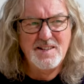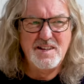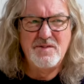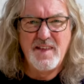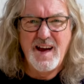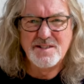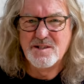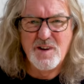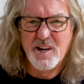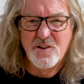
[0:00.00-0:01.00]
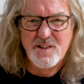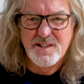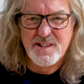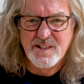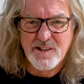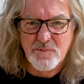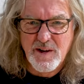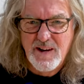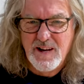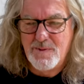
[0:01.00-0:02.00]
as if that's a criticism.
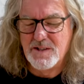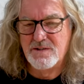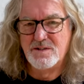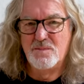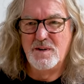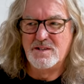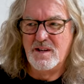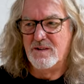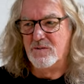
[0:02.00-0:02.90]
Imagine if somebody said,